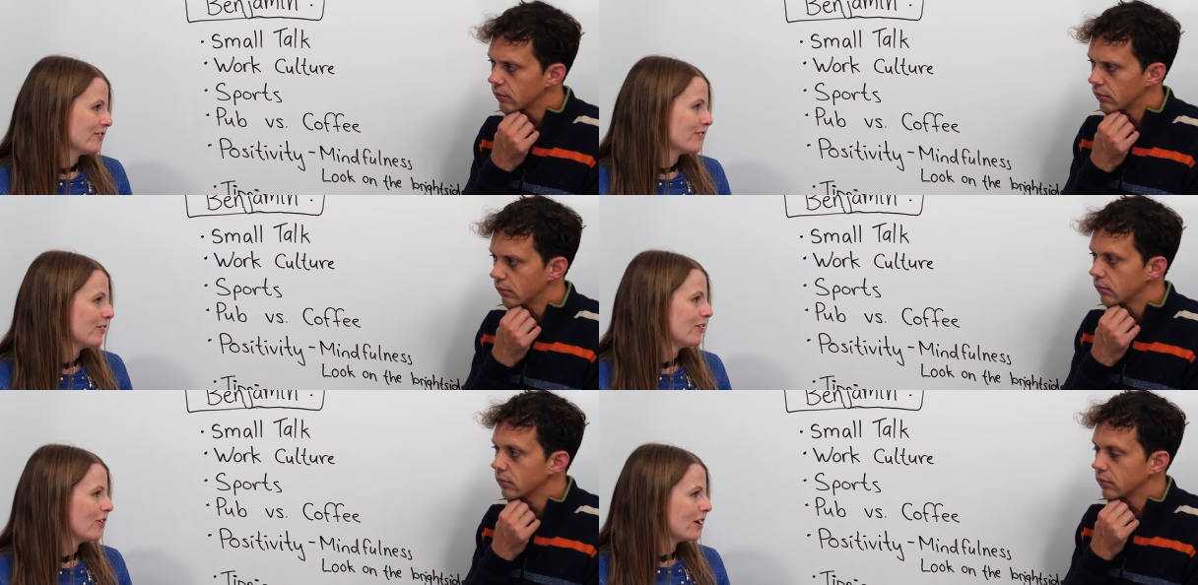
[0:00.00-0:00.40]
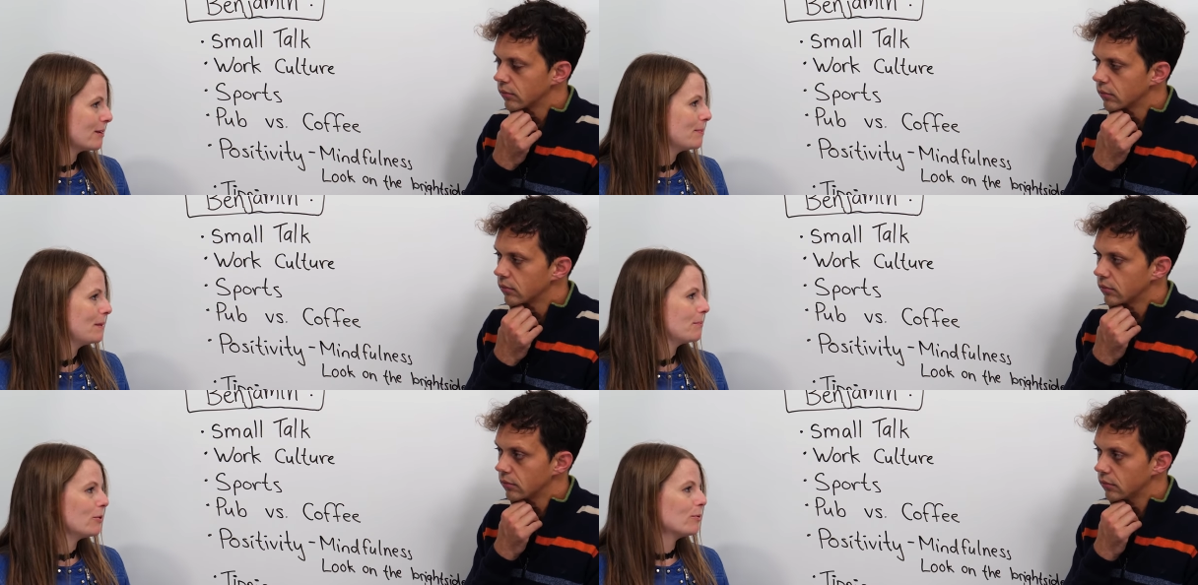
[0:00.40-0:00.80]
Speaker 1: So a lot
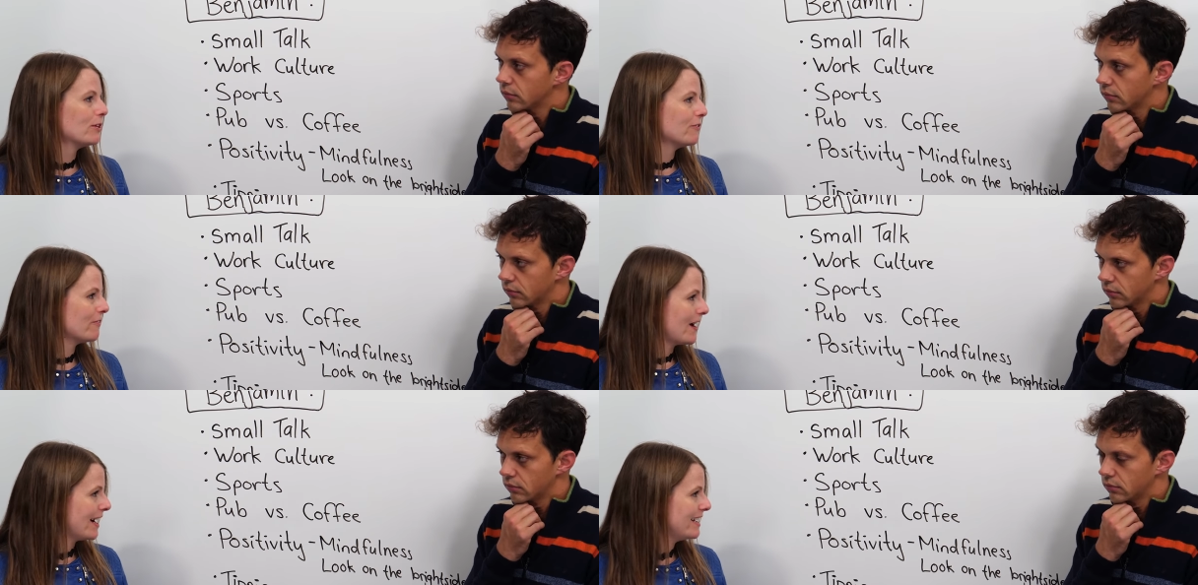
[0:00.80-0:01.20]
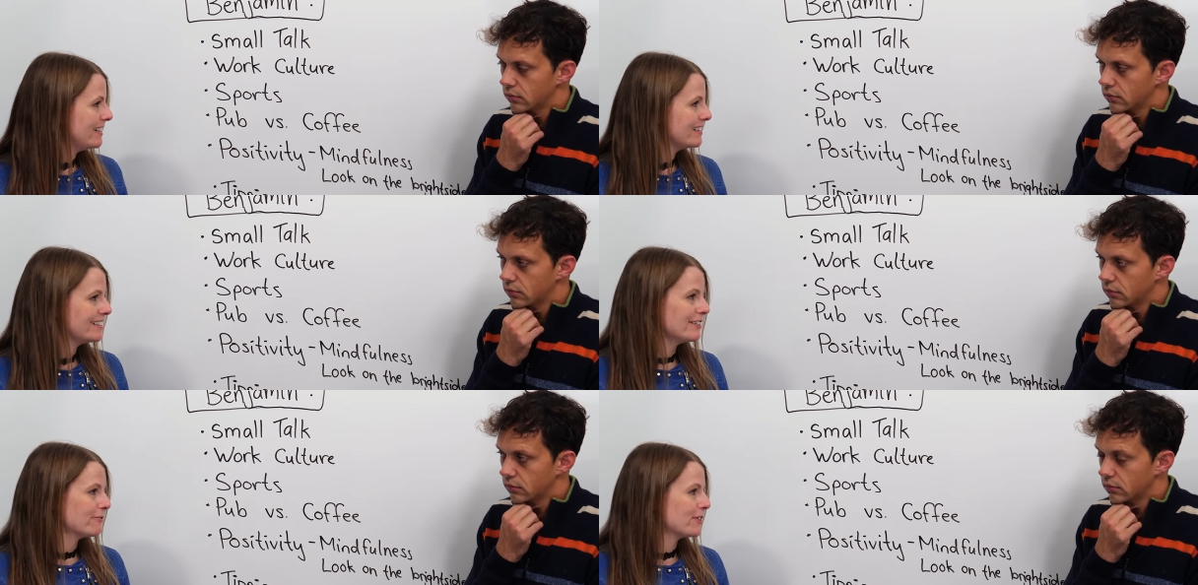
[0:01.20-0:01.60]
of people will
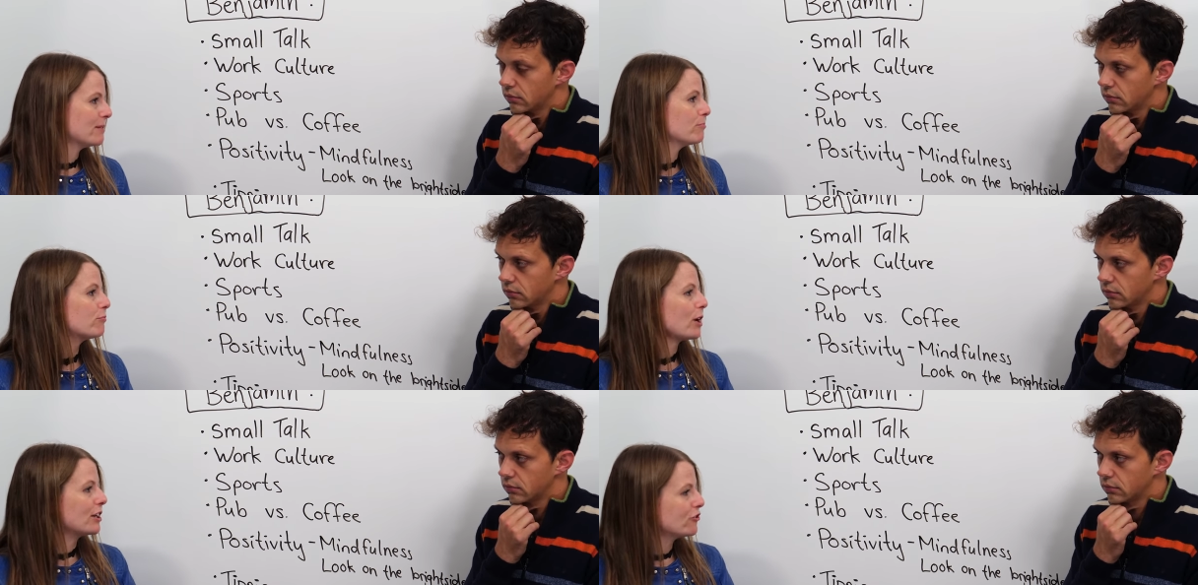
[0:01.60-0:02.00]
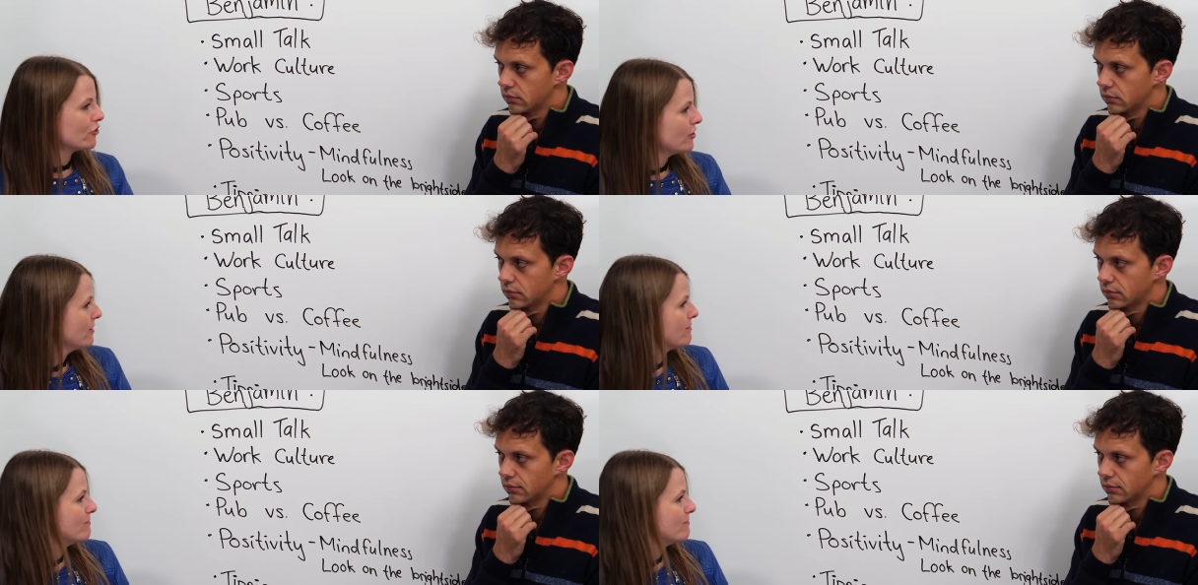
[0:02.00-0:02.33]
find different brunch